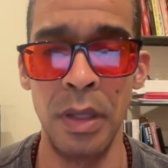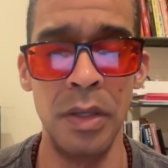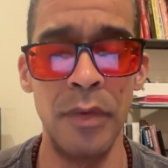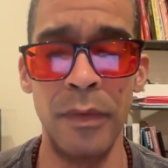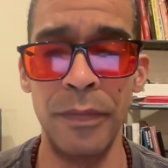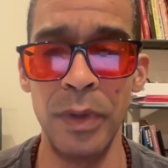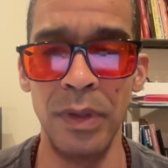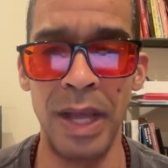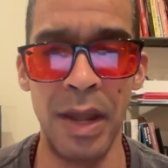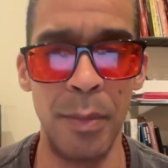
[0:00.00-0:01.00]
You ever
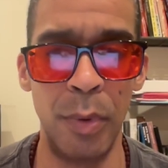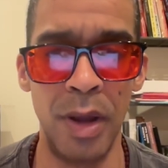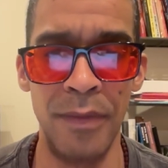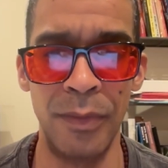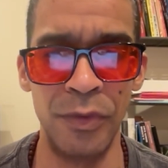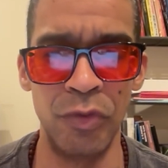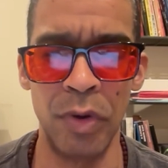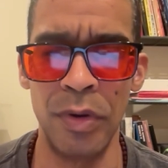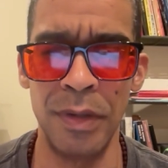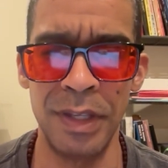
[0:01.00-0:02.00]
feel out of breath or
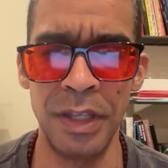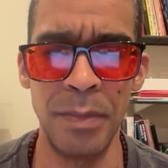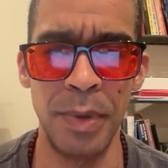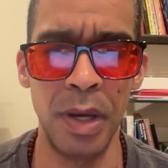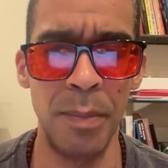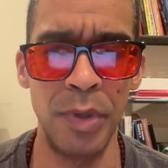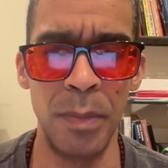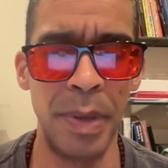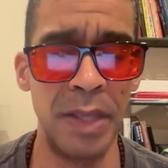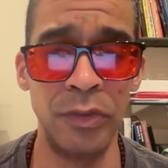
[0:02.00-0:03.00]
struggle to keep up your
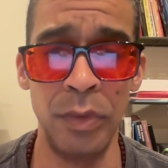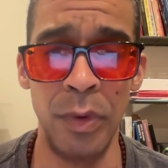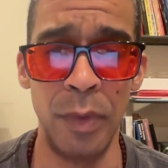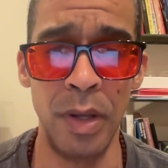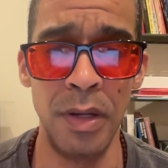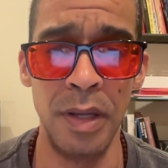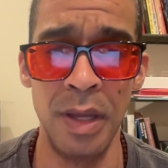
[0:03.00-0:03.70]
pace during a run?